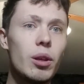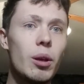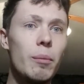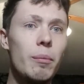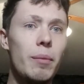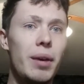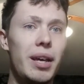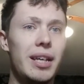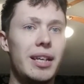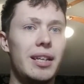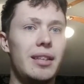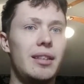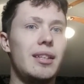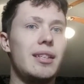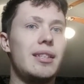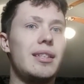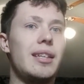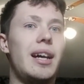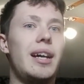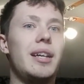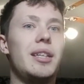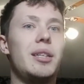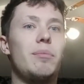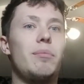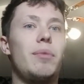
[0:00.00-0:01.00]
making the
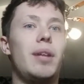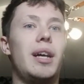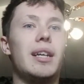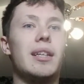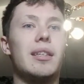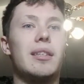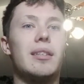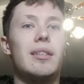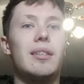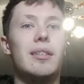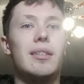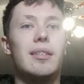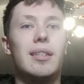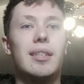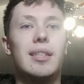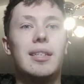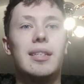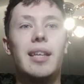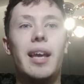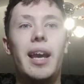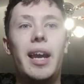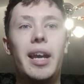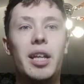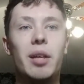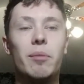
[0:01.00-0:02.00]
cytoplankton
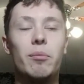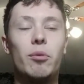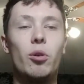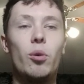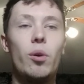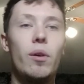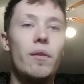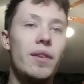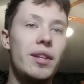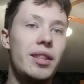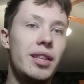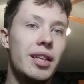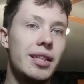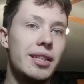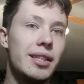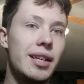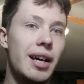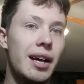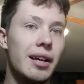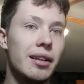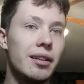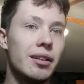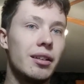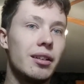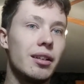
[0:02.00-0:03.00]
sustainable within the
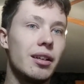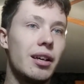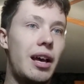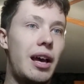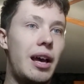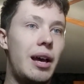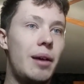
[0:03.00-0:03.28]
tank.